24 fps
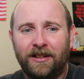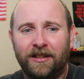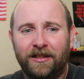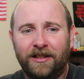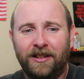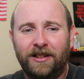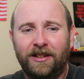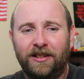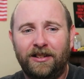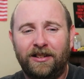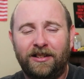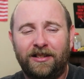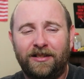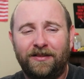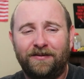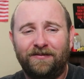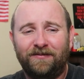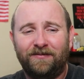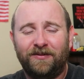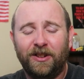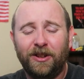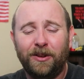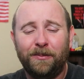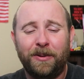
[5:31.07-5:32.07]
these
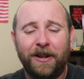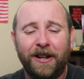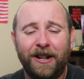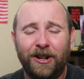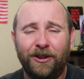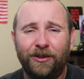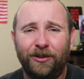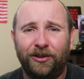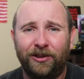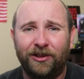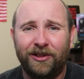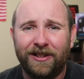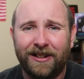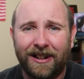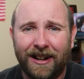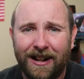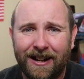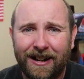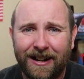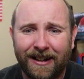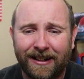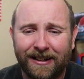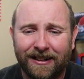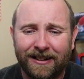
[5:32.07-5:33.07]
Filipinos are
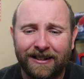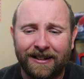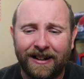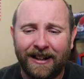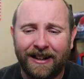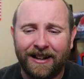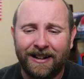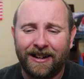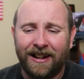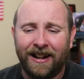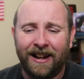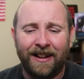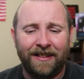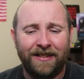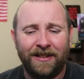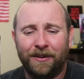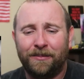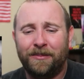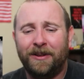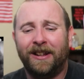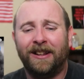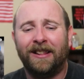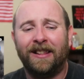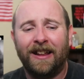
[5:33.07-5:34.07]
dying and
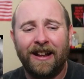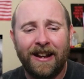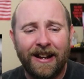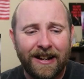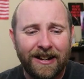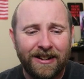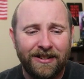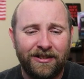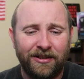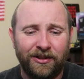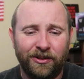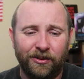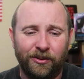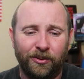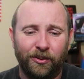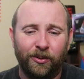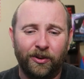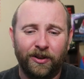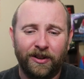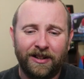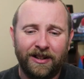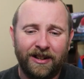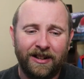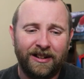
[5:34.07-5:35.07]
they're being lied
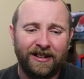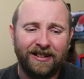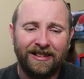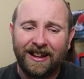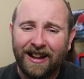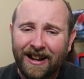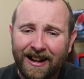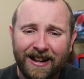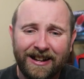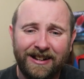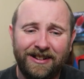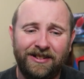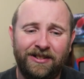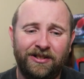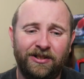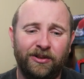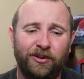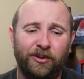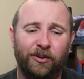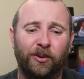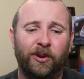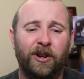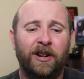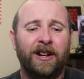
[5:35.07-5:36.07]
to. Lied
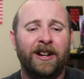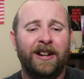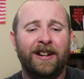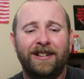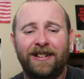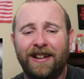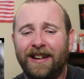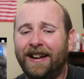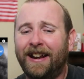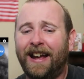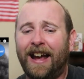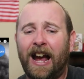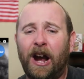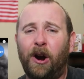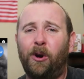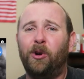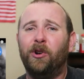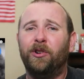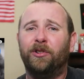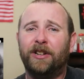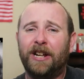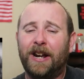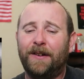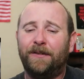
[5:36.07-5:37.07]
to. 10
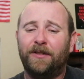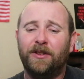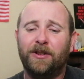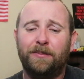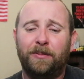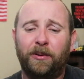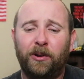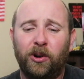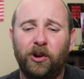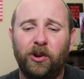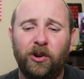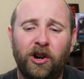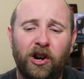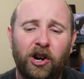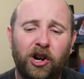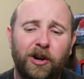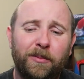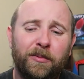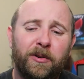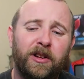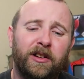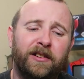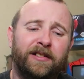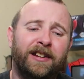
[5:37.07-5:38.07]
hours after the Pearl
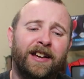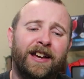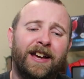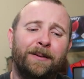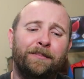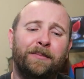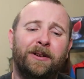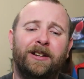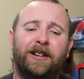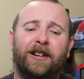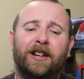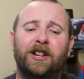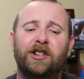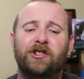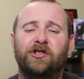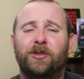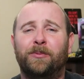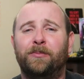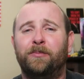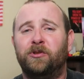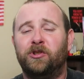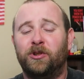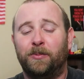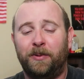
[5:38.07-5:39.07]
Harbor attack began,
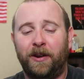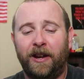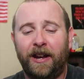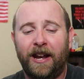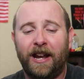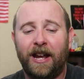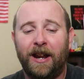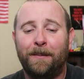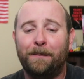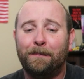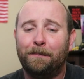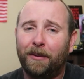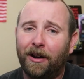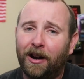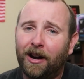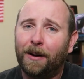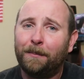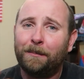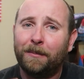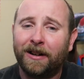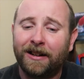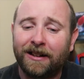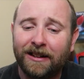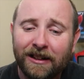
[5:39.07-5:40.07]
Japan
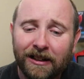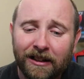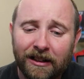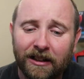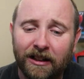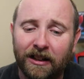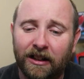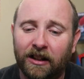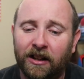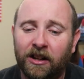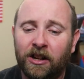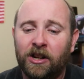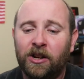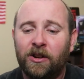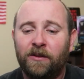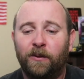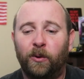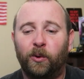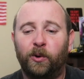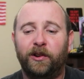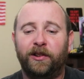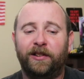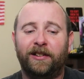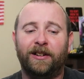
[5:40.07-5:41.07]
bombed Manila,
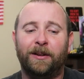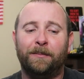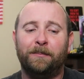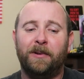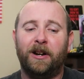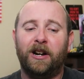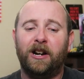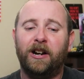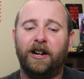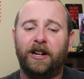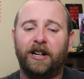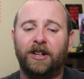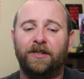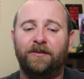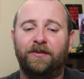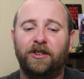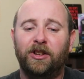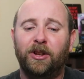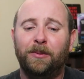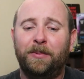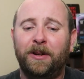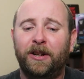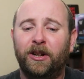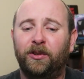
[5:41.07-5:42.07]
forcing American and
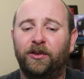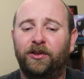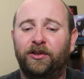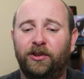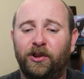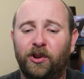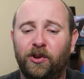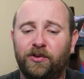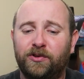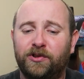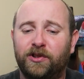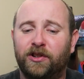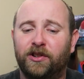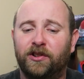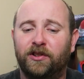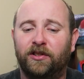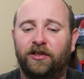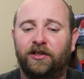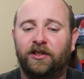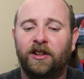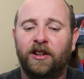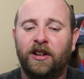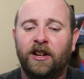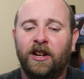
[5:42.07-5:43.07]
Filipino
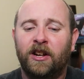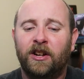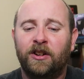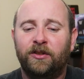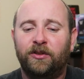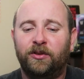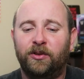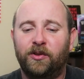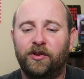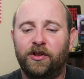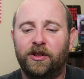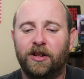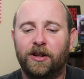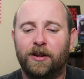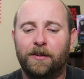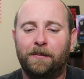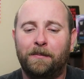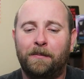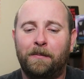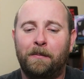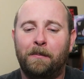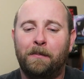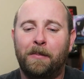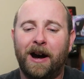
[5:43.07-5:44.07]
soldiers to
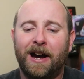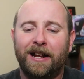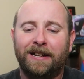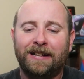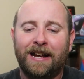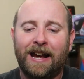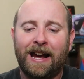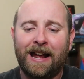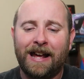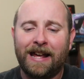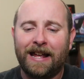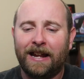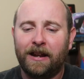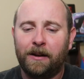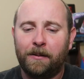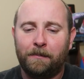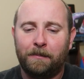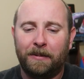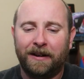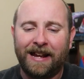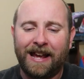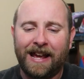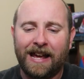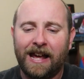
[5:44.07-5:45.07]
the
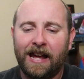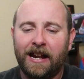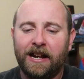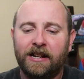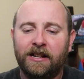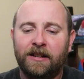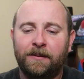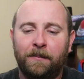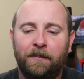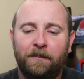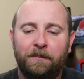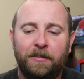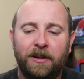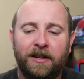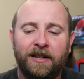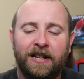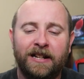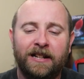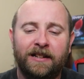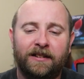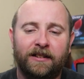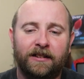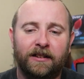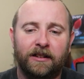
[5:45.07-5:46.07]
Bataan
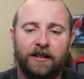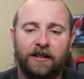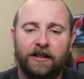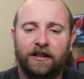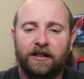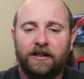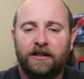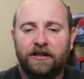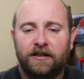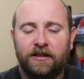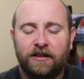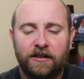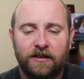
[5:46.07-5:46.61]
Peninsula.